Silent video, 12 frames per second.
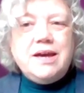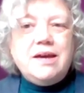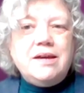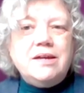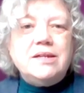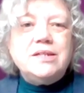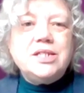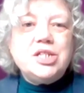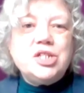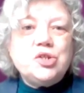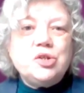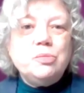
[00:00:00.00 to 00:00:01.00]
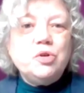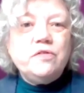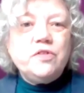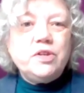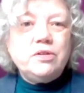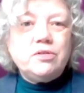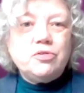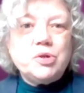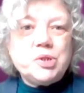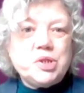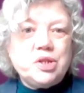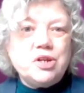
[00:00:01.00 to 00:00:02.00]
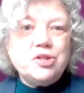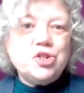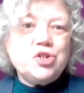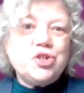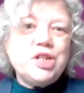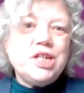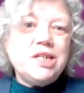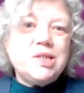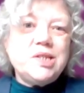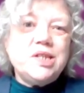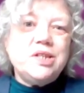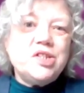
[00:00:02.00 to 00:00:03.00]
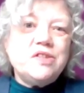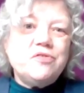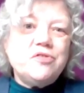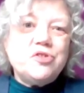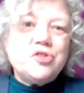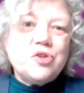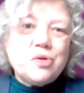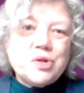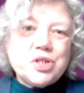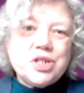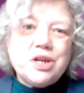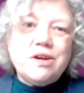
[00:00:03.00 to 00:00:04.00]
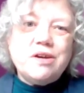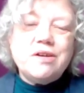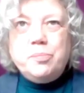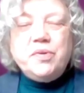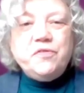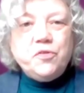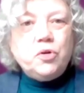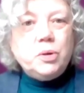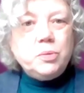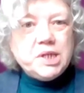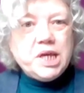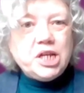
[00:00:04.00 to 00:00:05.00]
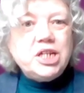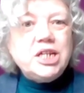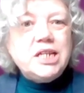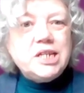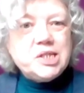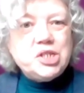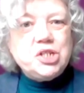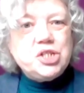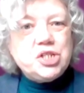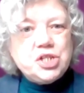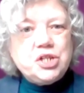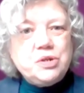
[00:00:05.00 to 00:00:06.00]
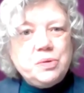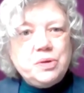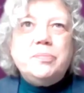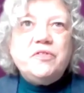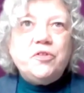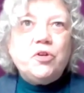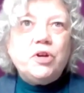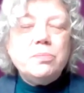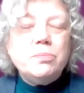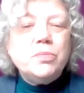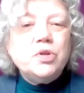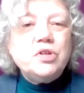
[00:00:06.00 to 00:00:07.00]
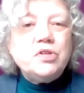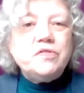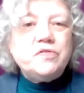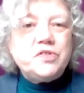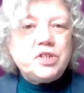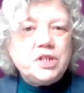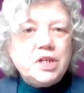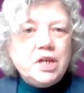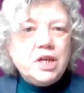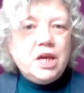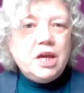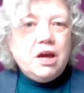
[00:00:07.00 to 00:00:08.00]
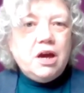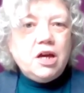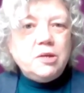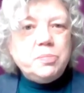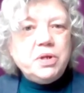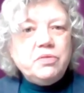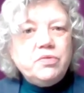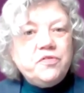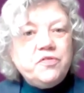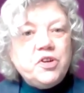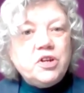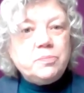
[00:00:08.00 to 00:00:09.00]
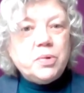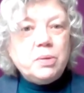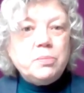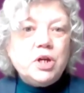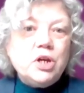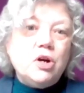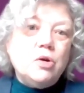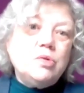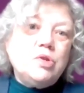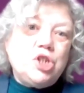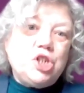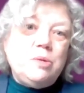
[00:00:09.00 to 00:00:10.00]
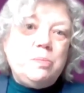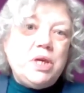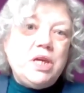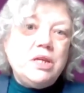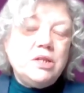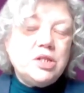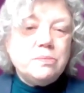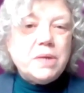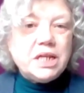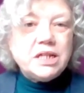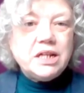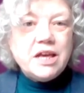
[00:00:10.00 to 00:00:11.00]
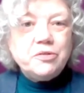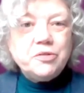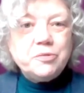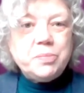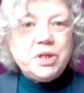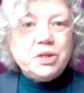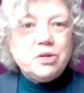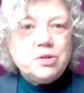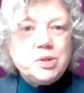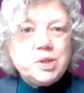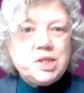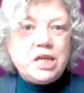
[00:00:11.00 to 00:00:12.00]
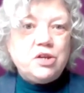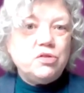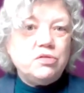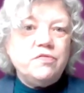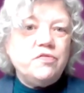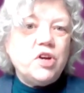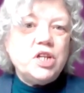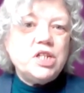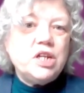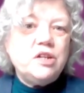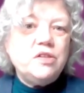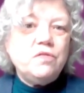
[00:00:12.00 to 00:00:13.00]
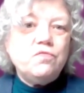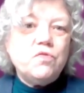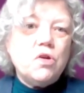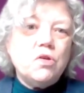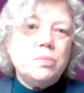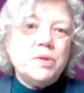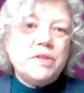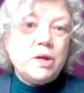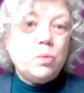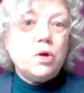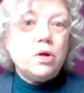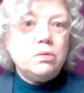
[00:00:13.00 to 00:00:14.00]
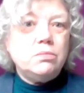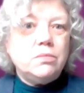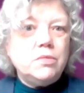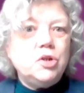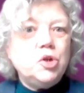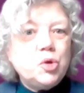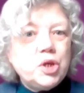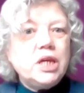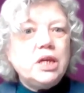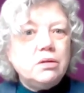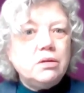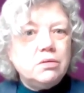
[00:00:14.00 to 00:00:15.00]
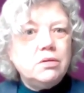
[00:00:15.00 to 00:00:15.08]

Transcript: and it took moving across the country, seeing a different doctor before I was actually listened to. Before I moved, I'd been referred by my old GP to mental health because they couldn't find anything wrong, but they weren't looking